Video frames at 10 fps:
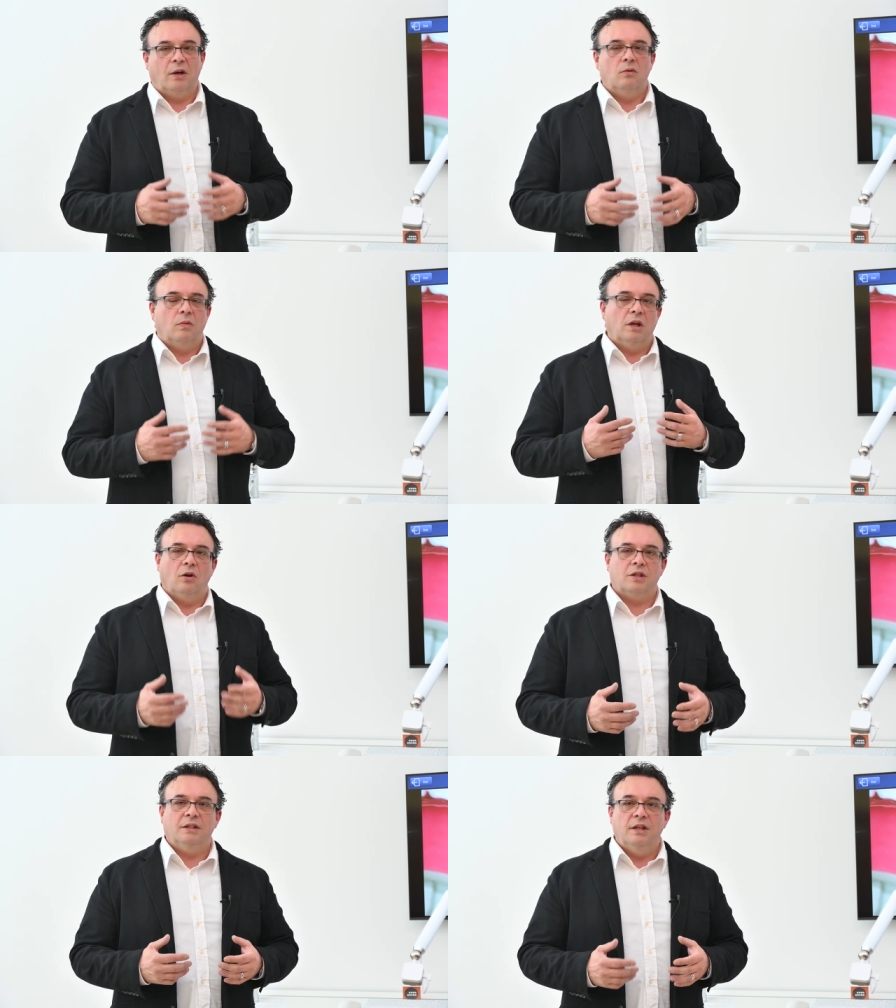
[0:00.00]
Hence the
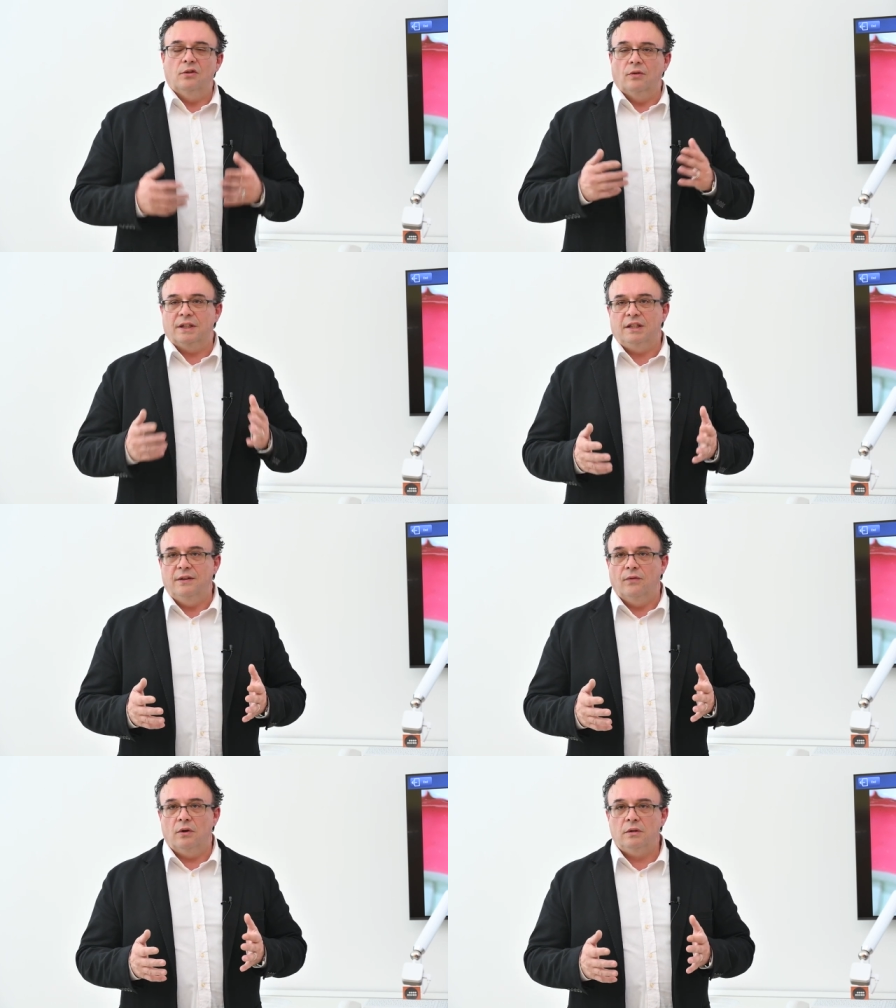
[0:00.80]
need to
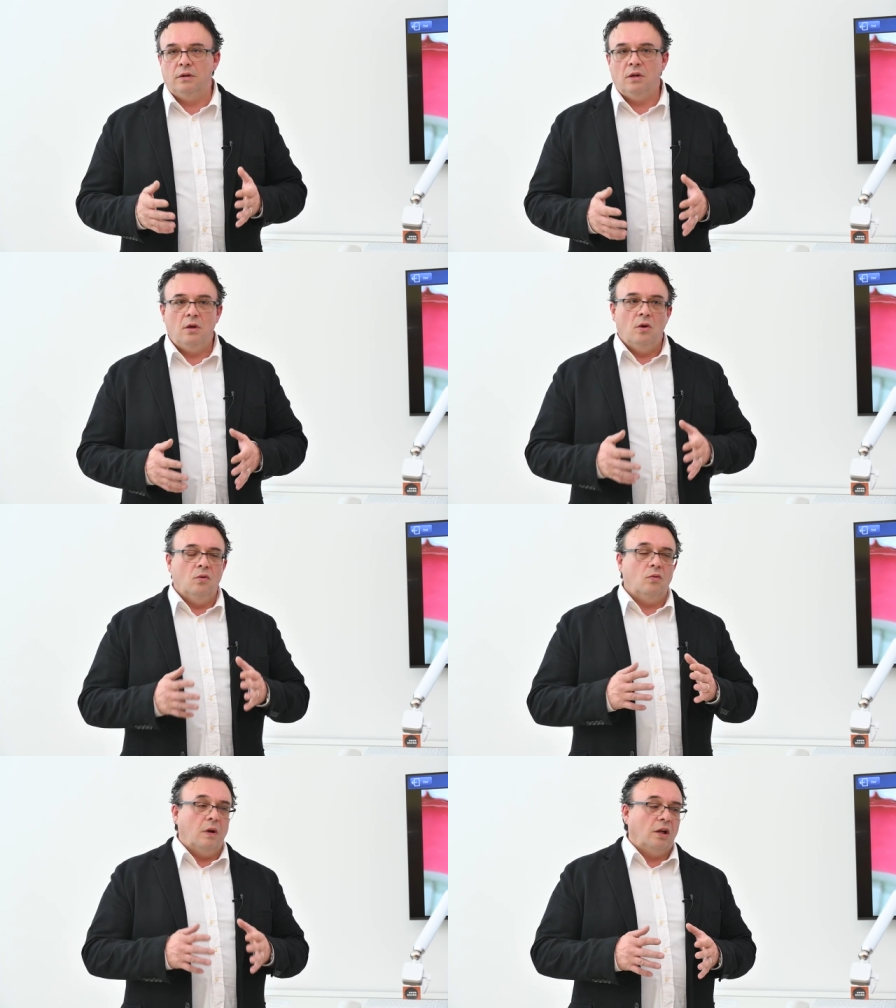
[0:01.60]
do
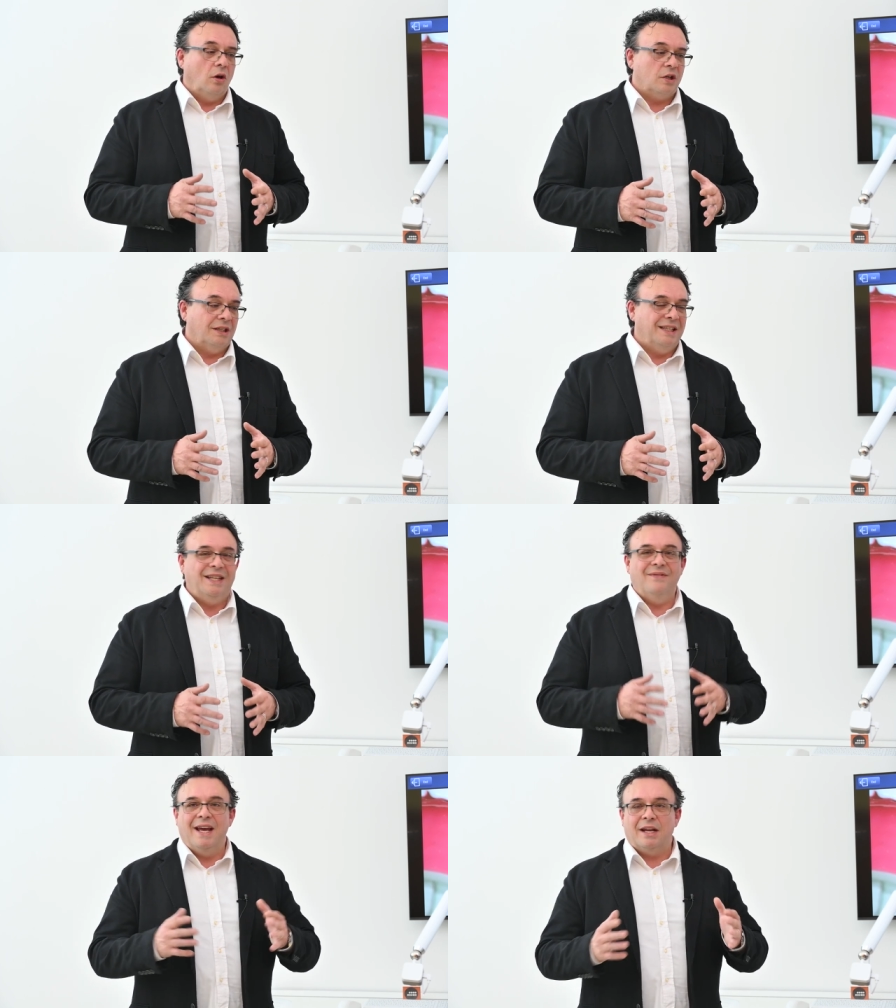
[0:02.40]
something
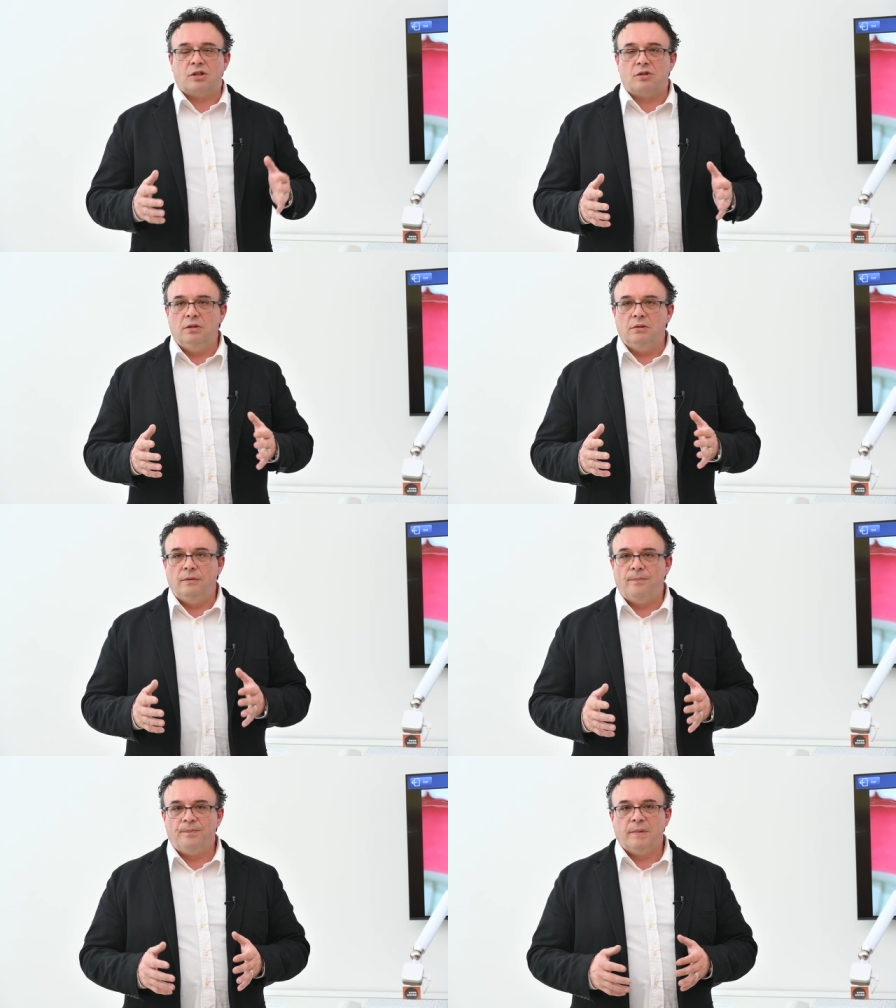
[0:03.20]
innovative,
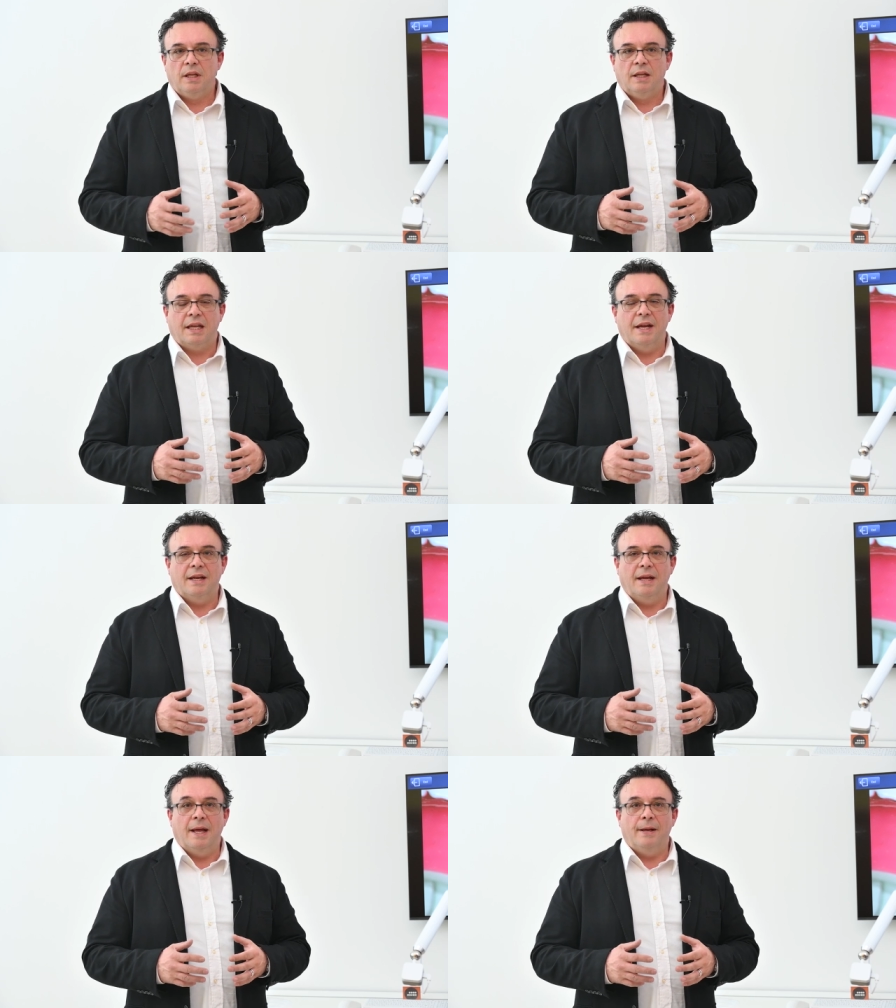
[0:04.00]
something
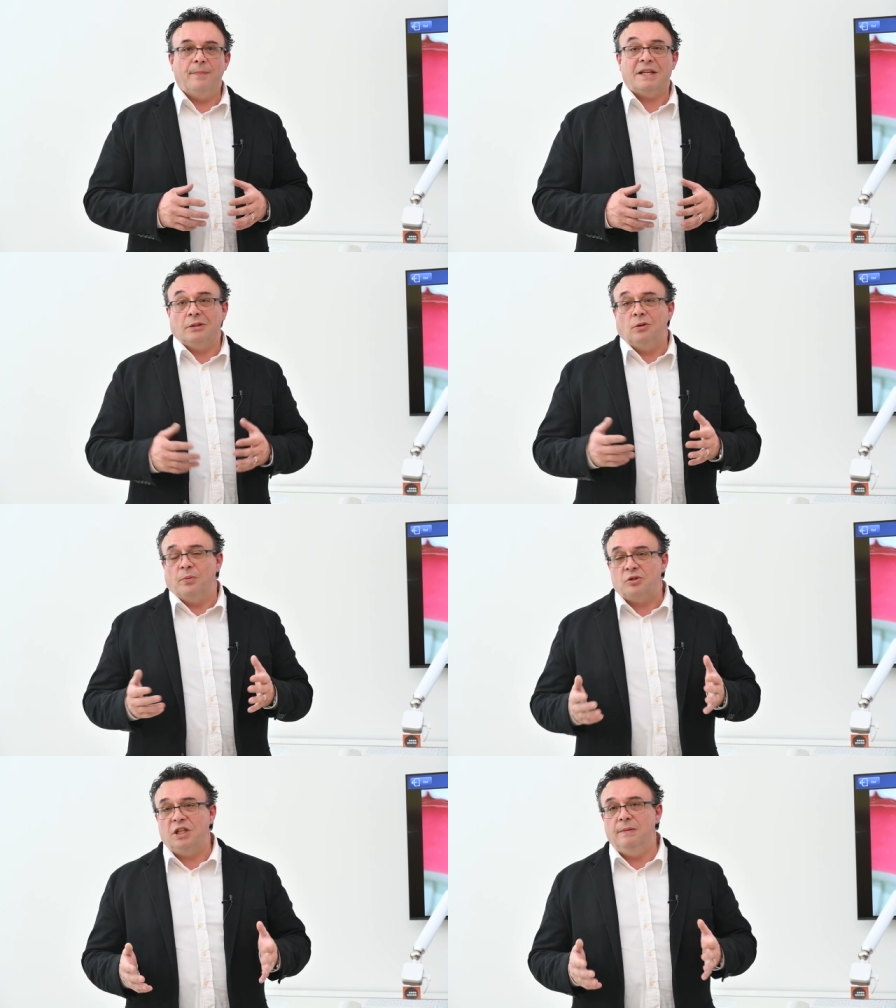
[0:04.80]
eh, different,